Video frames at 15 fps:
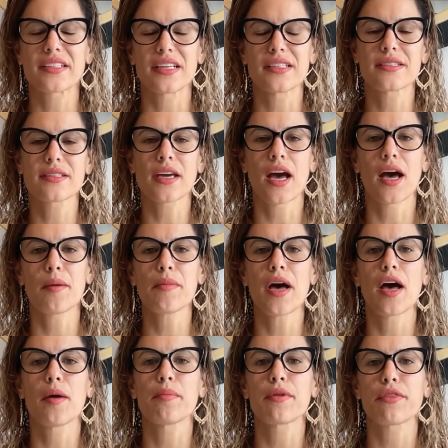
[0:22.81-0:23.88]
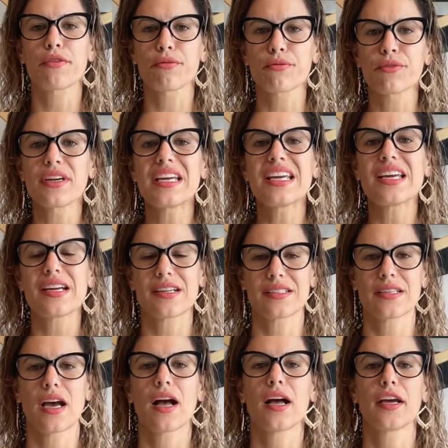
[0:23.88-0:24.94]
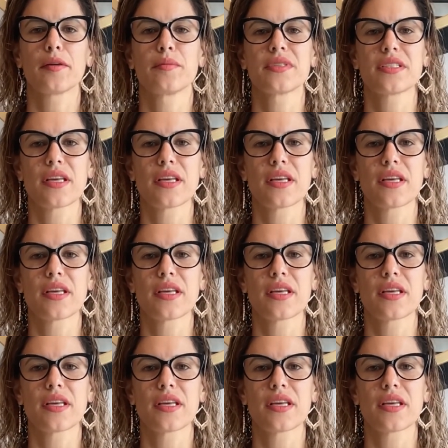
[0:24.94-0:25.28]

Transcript: it's come up three times